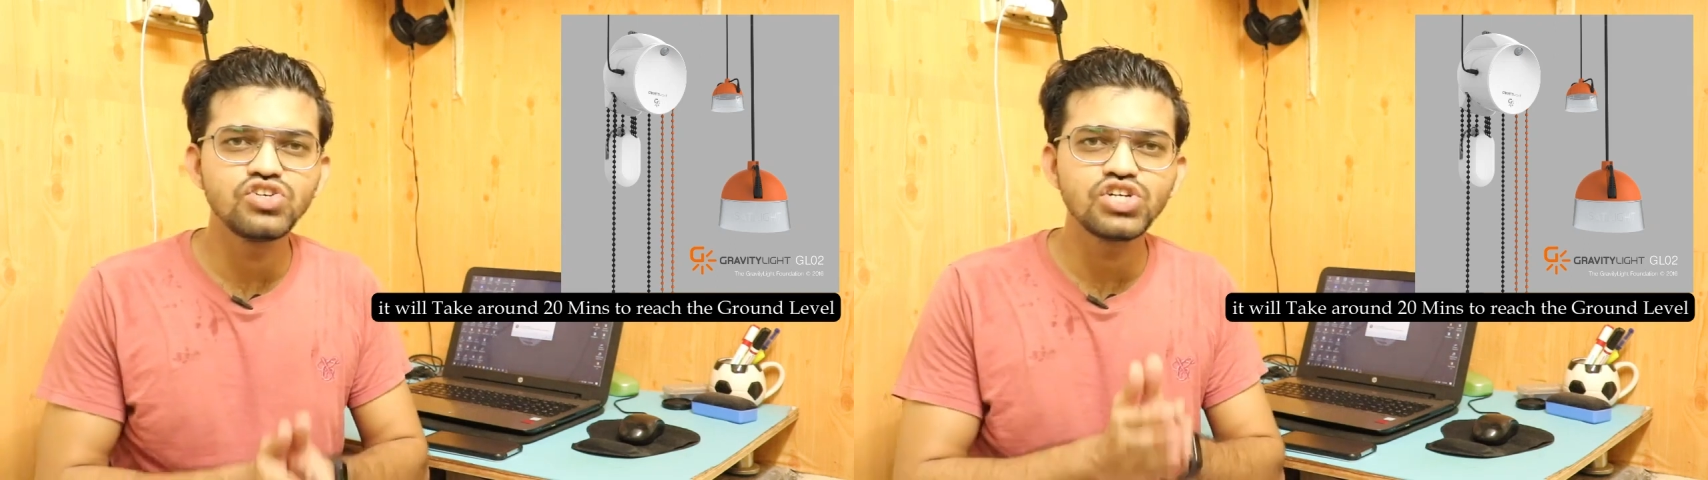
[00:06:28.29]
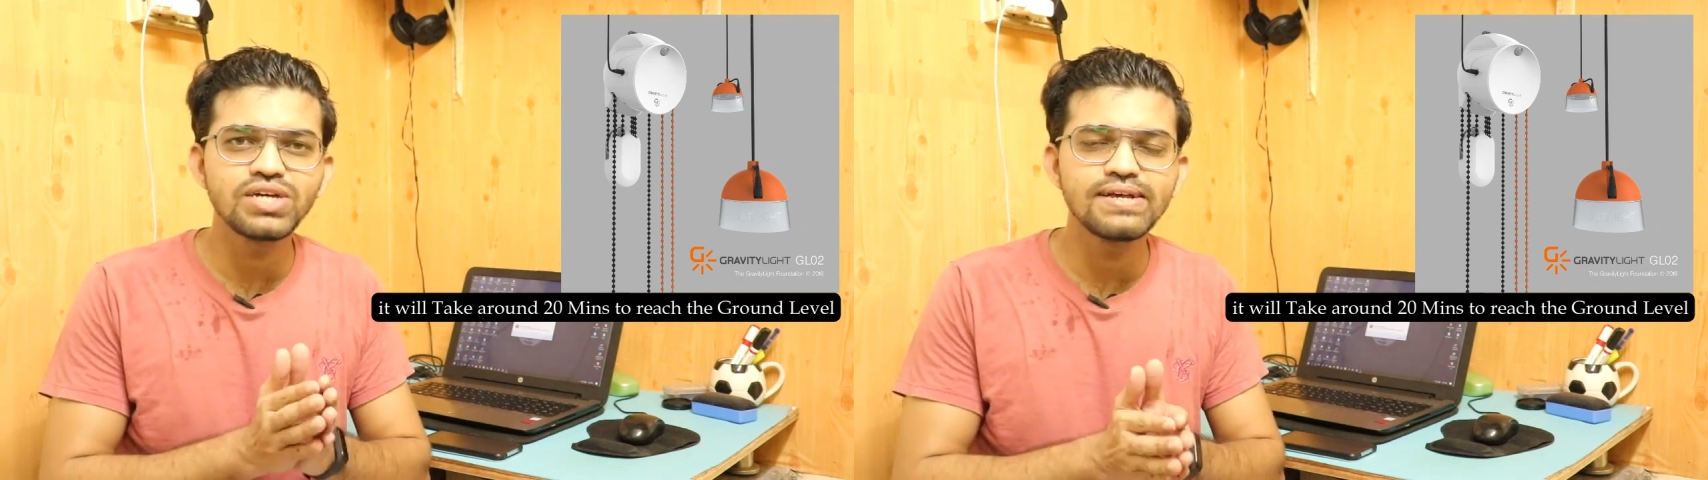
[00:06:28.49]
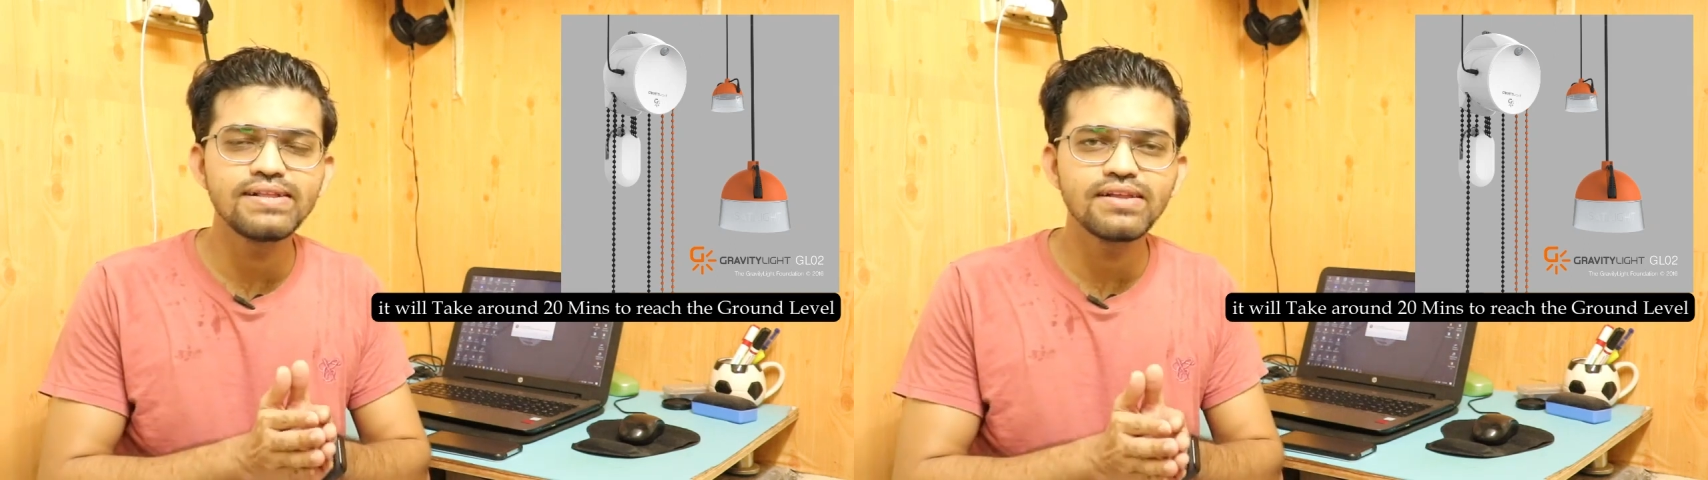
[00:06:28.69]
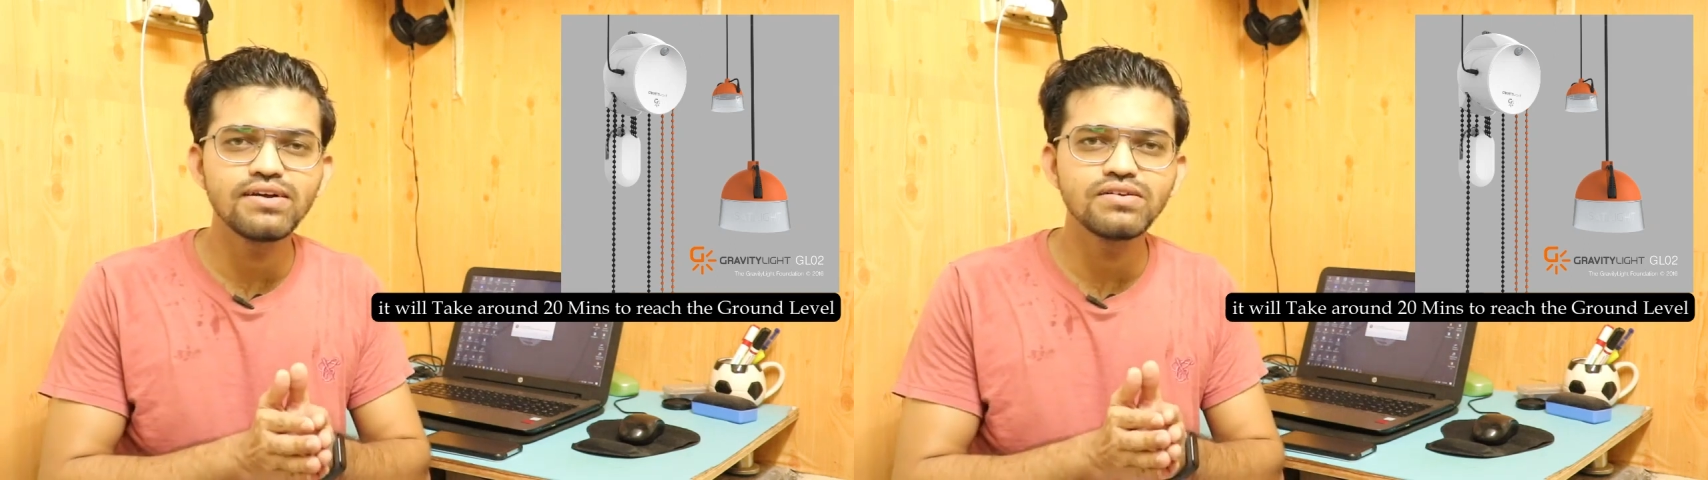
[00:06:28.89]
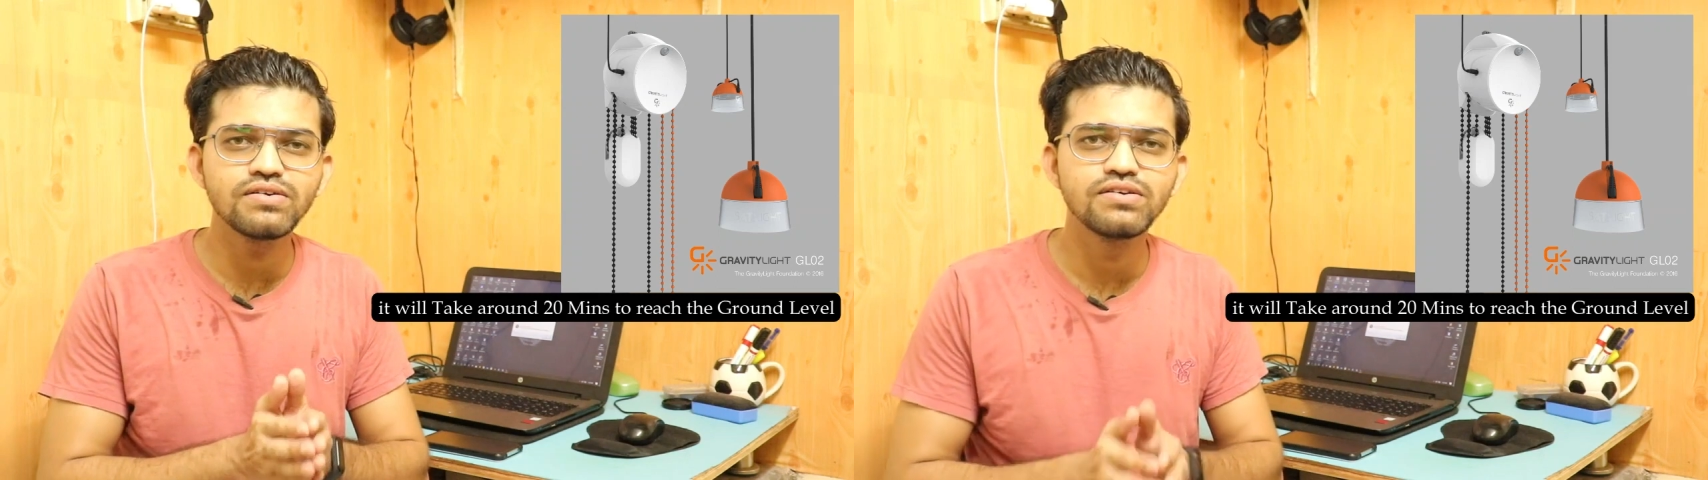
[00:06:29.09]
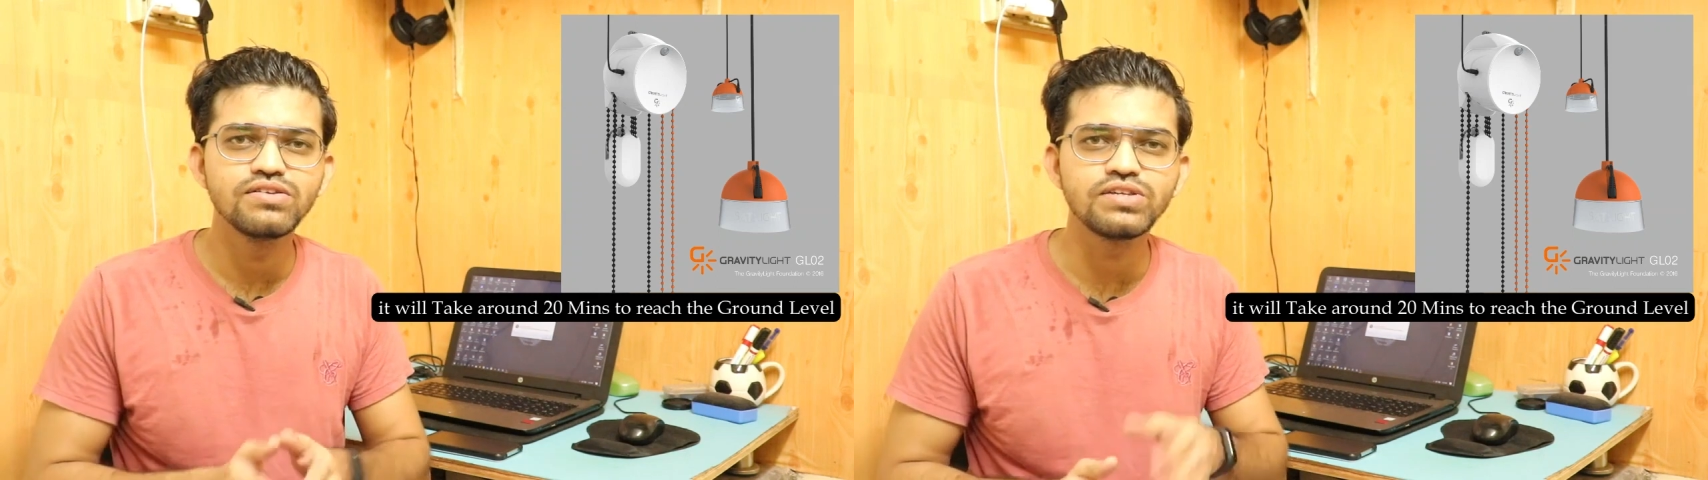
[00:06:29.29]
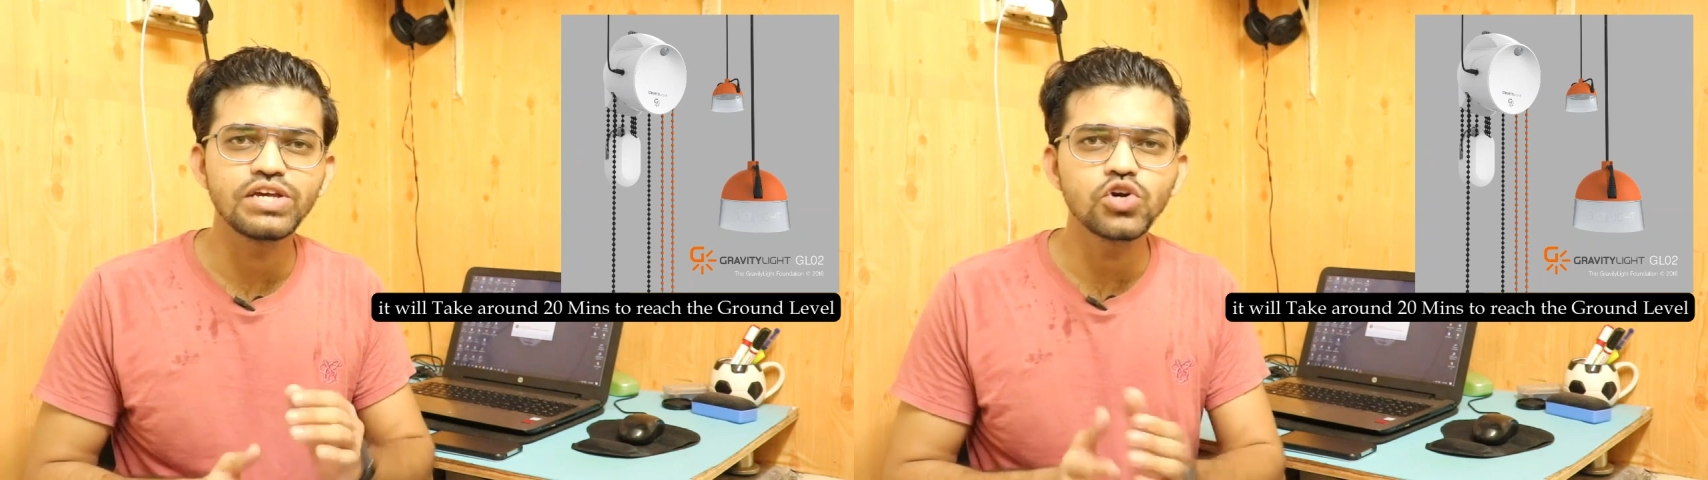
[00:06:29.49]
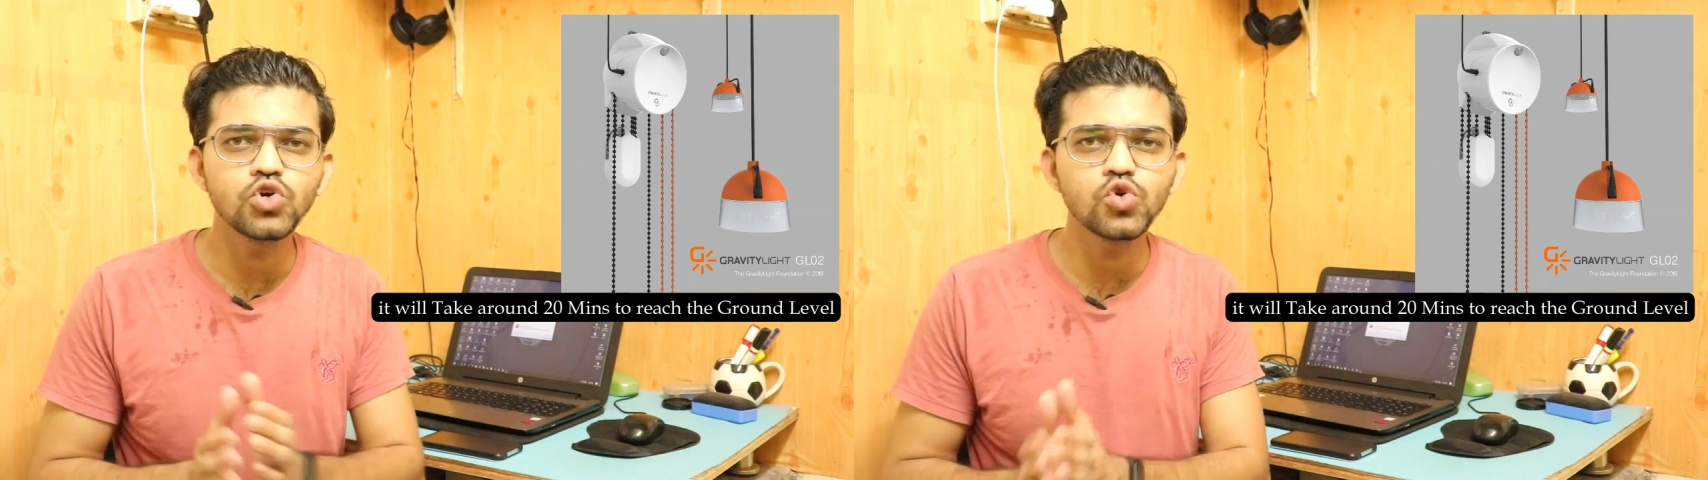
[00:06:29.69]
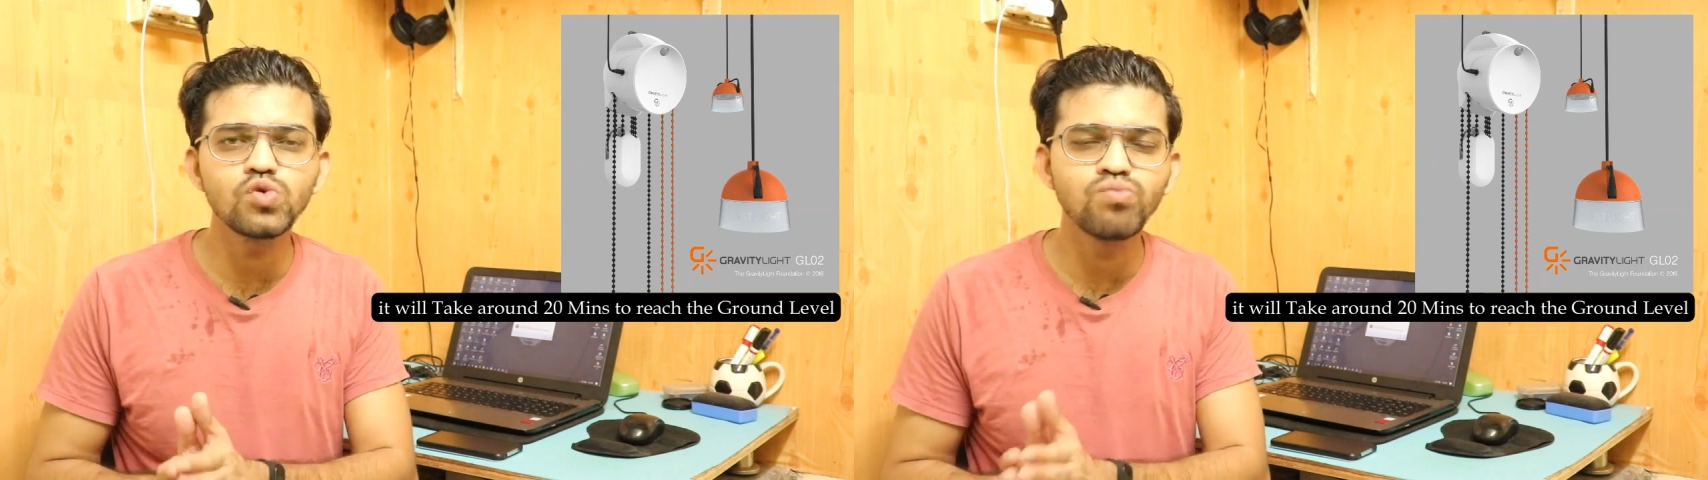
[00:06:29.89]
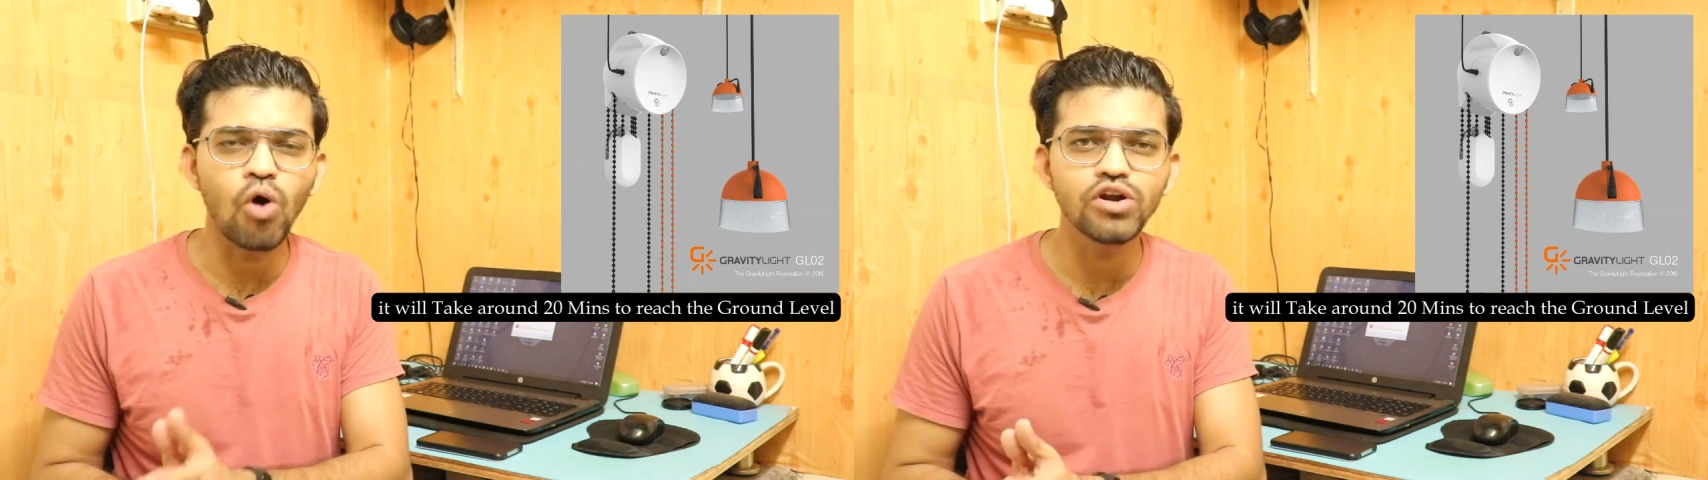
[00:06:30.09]

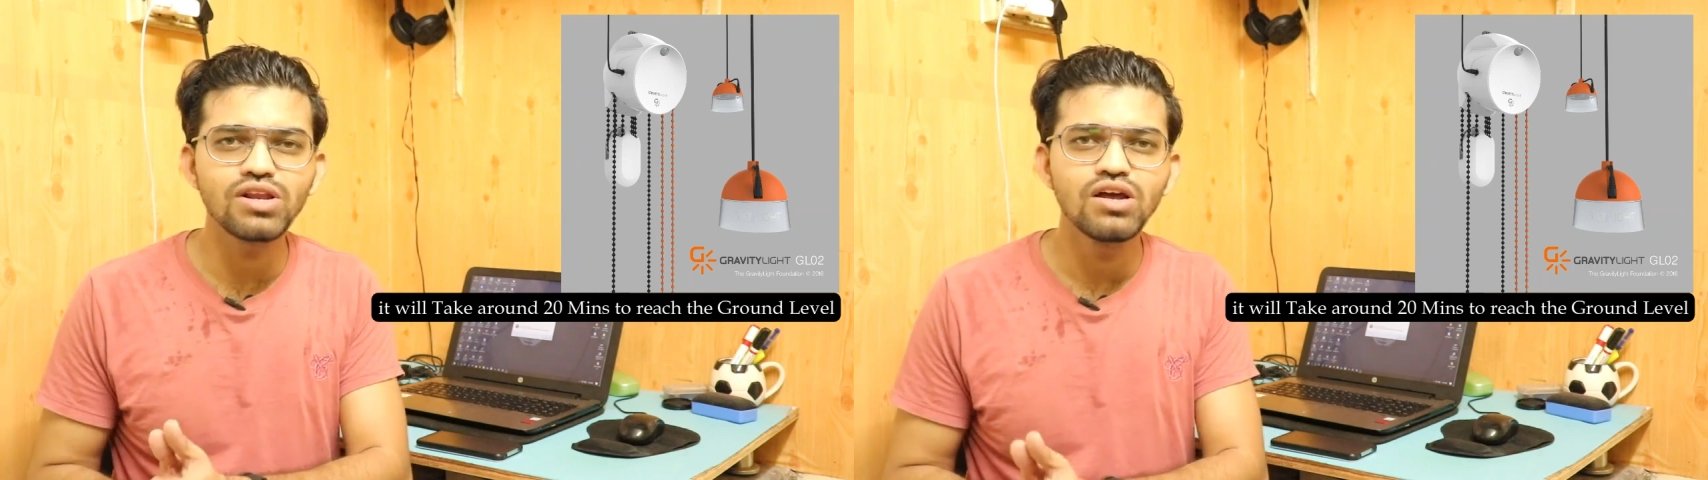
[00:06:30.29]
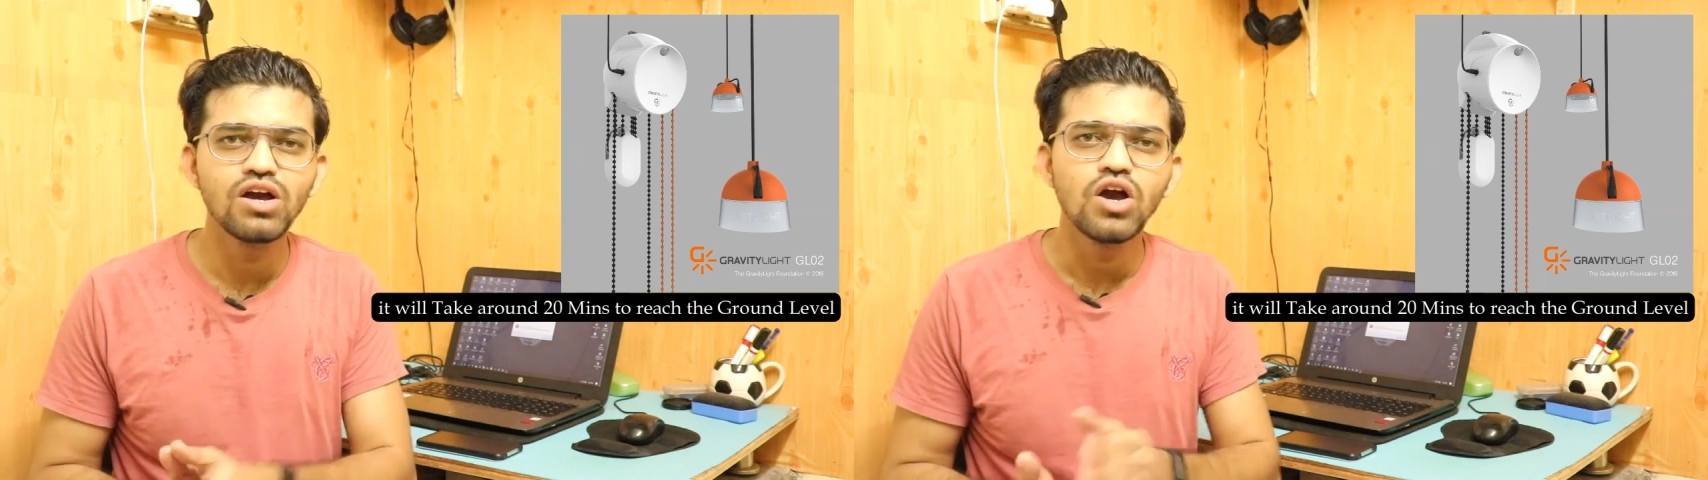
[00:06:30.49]
GL02 model,